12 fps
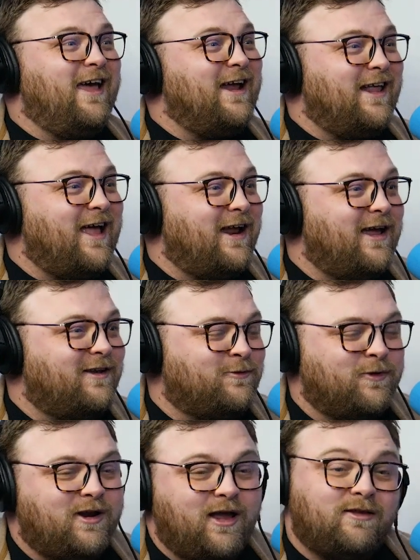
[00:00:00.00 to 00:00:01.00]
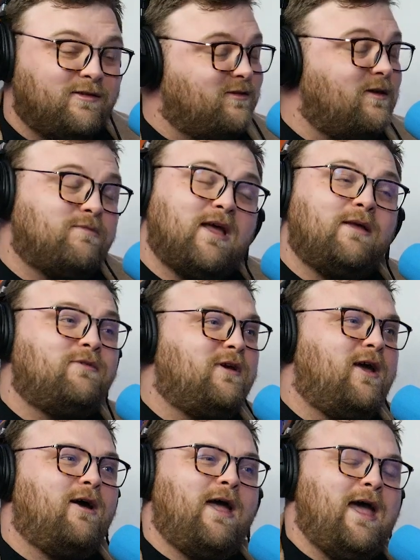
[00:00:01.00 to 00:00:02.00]
And that is what it is. And sometimes
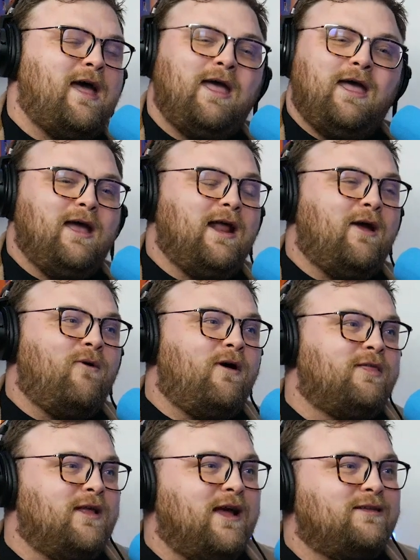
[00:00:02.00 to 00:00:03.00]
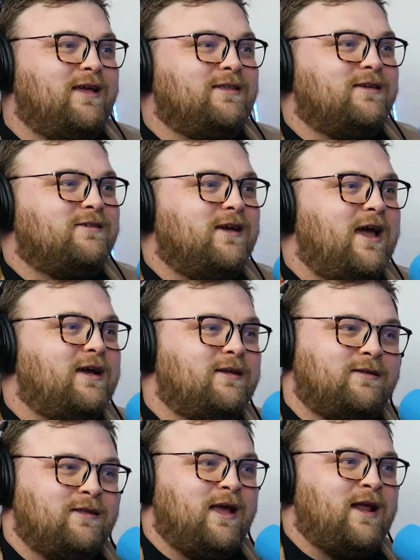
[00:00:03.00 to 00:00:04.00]
you go, it ain't worth it. I'll take the check.
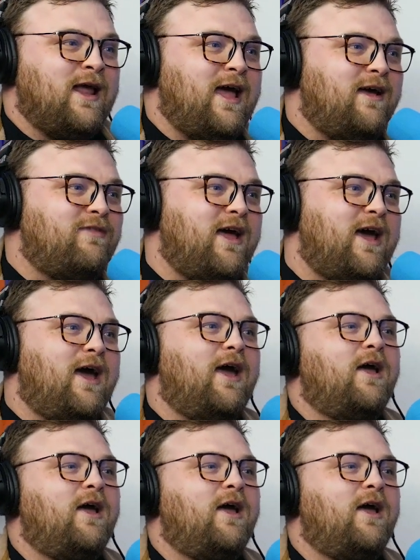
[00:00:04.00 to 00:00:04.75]
They can have that.